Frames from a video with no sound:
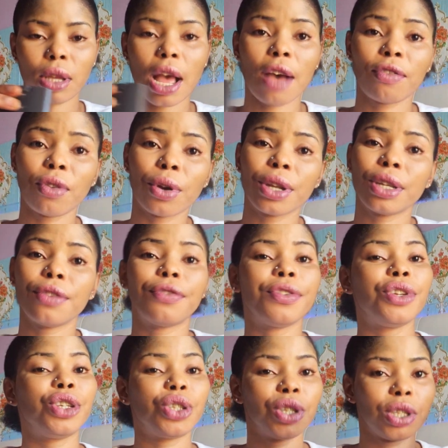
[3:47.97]
I've already
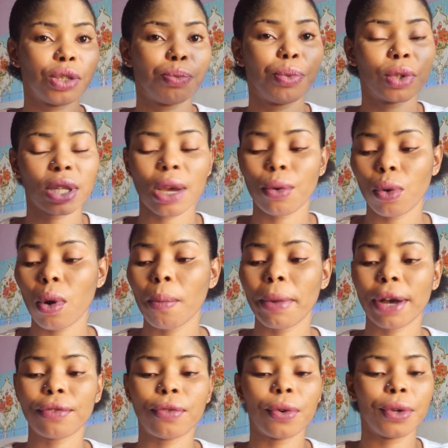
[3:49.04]
finished it, but I'll come
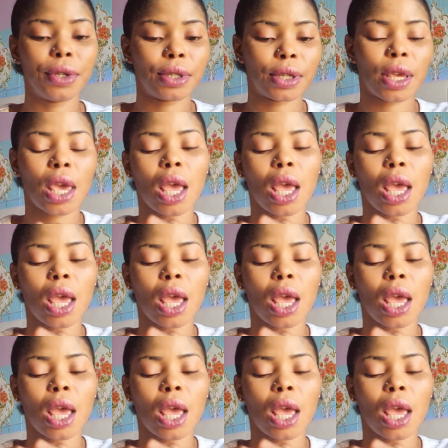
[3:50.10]
back for it.